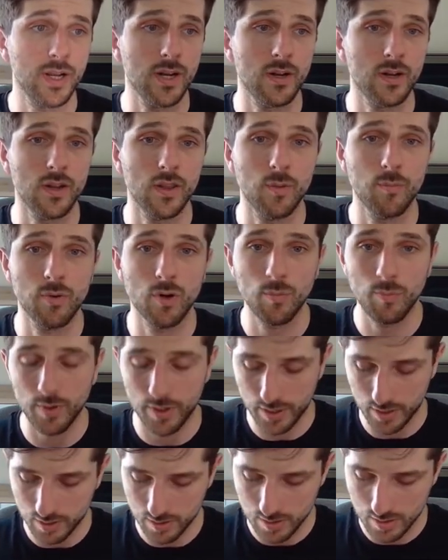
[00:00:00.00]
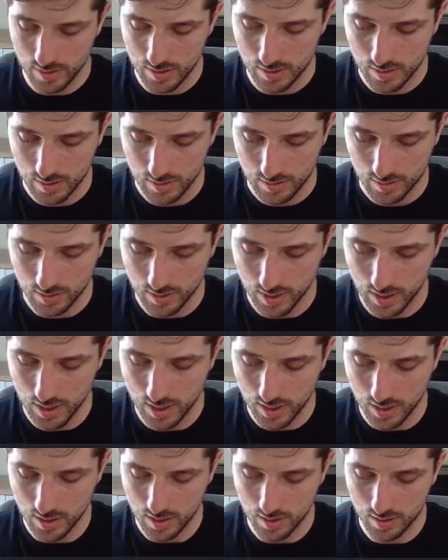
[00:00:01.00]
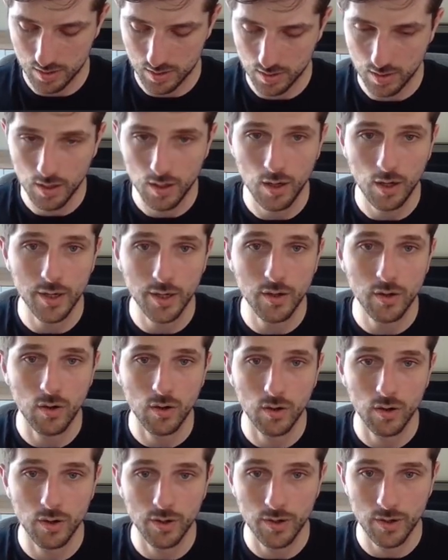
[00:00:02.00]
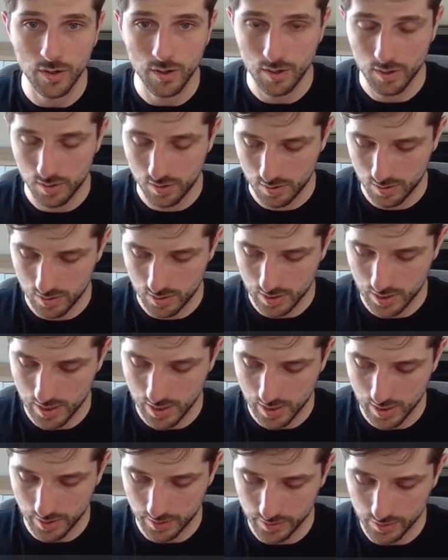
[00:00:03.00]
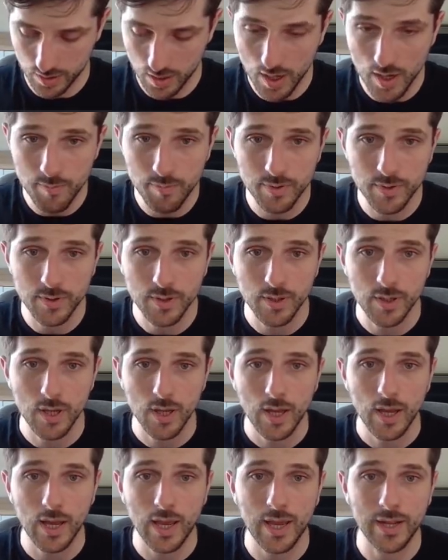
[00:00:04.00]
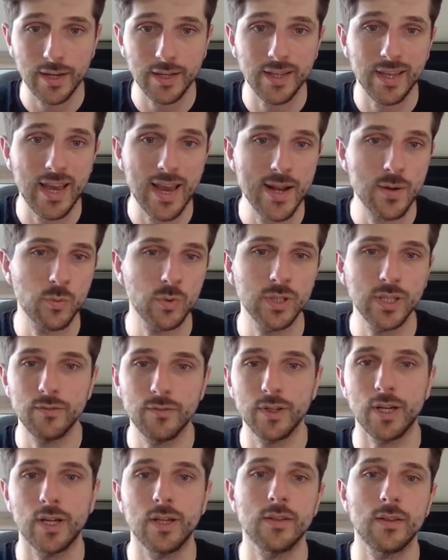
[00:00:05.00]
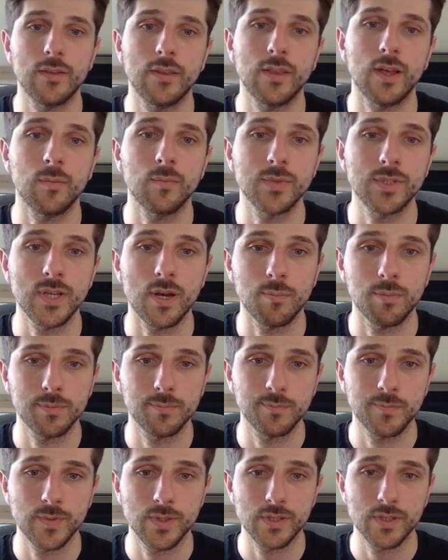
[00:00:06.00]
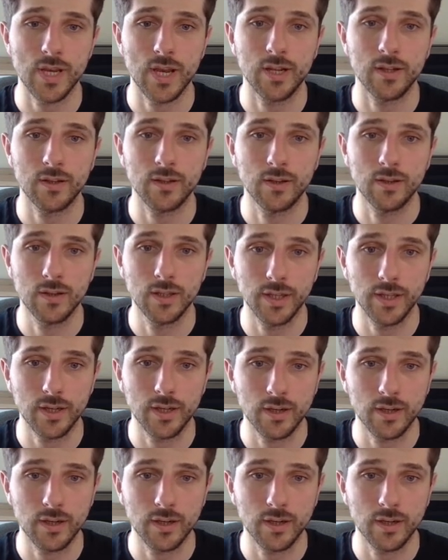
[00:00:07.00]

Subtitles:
another property, icon type, and again we'll leave it at thumbs up and click